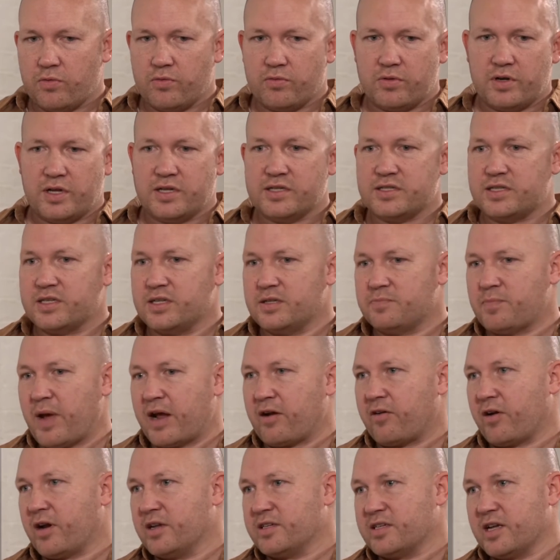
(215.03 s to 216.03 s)
Linzi's
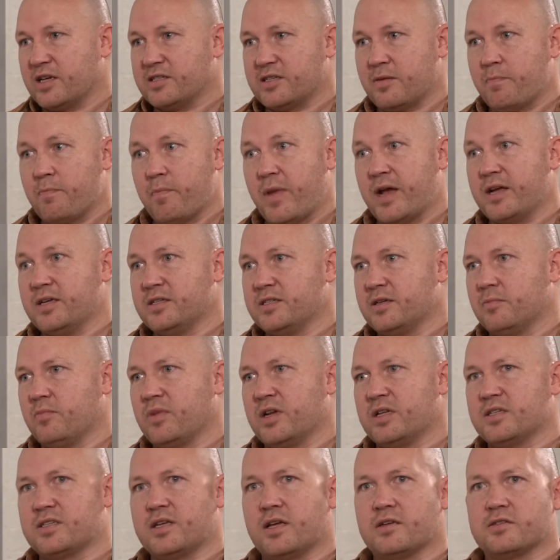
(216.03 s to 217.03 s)
background sounds amazing, but
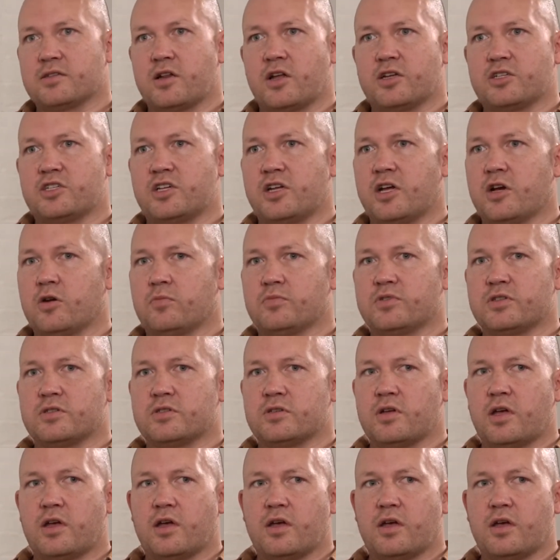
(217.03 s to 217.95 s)
it sounds like she helps